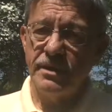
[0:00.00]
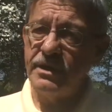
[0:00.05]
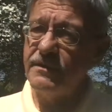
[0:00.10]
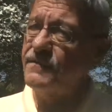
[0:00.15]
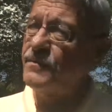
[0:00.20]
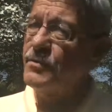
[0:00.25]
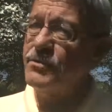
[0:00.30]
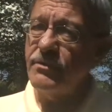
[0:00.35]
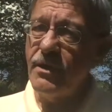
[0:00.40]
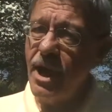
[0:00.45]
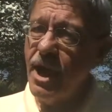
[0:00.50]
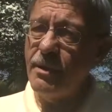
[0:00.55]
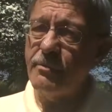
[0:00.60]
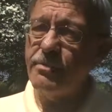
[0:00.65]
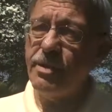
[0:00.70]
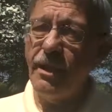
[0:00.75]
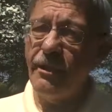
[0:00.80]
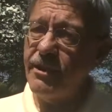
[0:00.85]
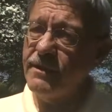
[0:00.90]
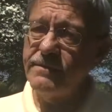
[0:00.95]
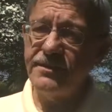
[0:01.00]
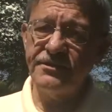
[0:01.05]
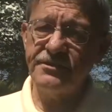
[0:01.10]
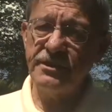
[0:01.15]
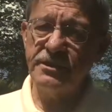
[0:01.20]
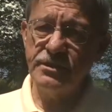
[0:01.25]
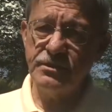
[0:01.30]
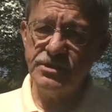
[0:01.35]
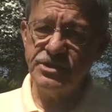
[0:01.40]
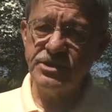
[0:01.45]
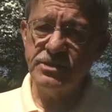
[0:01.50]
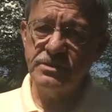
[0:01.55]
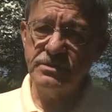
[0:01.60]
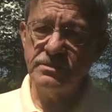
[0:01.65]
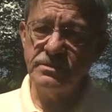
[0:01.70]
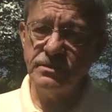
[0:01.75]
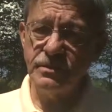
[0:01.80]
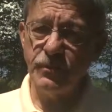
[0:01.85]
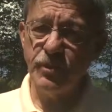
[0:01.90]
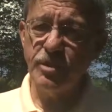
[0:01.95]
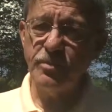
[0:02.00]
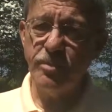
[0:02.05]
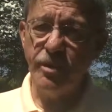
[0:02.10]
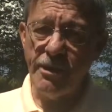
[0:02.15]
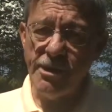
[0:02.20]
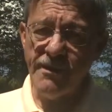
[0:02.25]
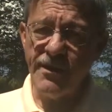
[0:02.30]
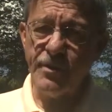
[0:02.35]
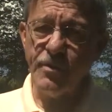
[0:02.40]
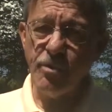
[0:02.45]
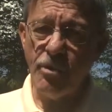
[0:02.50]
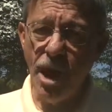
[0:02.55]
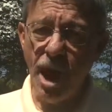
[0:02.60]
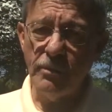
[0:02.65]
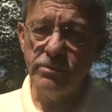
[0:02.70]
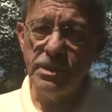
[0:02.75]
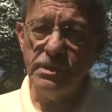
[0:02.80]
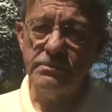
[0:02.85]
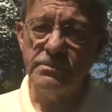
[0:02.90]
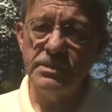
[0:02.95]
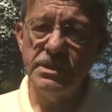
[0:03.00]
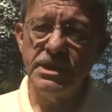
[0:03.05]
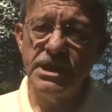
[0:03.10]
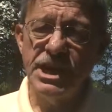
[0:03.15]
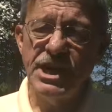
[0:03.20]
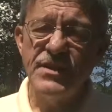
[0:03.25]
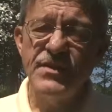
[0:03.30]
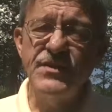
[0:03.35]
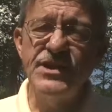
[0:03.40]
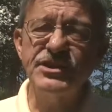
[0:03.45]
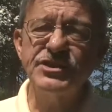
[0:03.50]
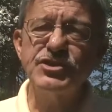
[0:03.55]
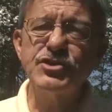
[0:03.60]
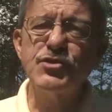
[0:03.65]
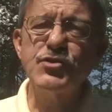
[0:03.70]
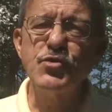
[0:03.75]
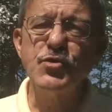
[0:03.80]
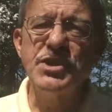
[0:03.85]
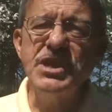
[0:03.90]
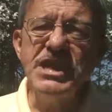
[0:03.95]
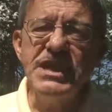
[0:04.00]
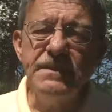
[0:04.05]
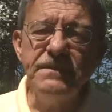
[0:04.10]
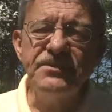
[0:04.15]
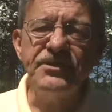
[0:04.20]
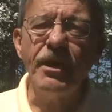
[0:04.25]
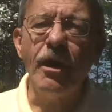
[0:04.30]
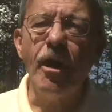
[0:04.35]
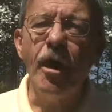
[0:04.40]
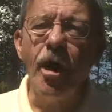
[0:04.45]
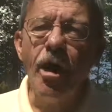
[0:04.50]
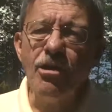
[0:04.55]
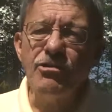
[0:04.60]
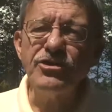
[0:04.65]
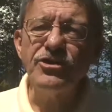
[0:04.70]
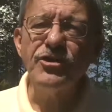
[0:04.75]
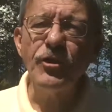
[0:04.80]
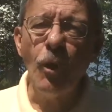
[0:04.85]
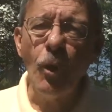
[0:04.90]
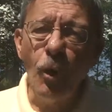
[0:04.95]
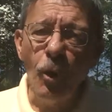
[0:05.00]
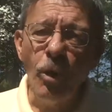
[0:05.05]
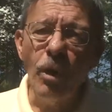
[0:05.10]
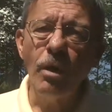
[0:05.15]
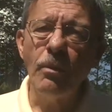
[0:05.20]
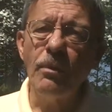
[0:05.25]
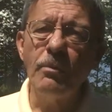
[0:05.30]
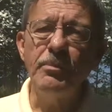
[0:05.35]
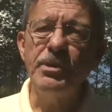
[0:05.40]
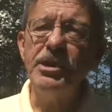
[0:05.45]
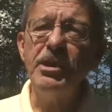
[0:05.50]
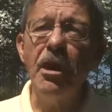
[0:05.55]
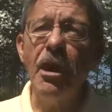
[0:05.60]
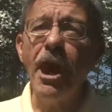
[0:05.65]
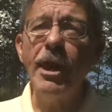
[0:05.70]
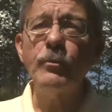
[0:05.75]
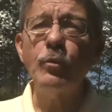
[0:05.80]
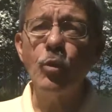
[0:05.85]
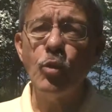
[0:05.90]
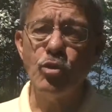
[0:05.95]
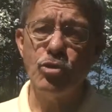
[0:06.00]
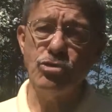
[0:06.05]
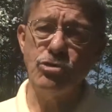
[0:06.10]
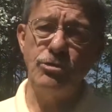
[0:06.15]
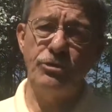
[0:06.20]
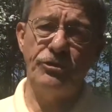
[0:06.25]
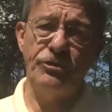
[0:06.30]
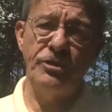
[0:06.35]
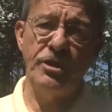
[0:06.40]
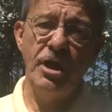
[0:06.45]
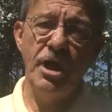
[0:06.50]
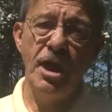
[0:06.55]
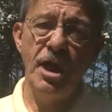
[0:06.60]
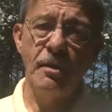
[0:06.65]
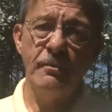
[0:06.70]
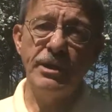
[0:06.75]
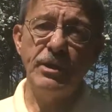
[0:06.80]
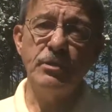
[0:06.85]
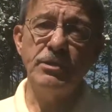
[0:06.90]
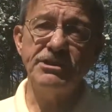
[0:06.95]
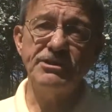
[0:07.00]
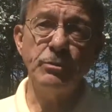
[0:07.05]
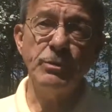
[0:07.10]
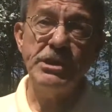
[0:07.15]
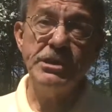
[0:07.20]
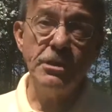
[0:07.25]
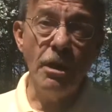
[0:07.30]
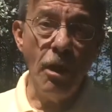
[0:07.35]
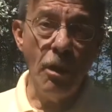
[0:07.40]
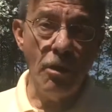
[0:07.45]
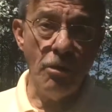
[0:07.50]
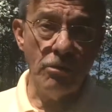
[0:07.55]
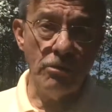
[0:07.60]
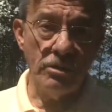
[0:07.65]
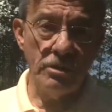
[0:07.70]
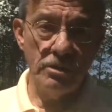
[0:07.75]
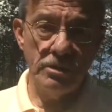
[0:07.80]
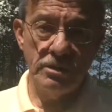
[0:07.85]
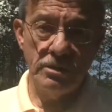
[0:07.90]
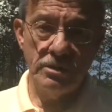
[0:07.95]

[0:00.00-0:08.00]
if we're not part of the solution, we're part of the problem. This grieves our soul beyond words because we know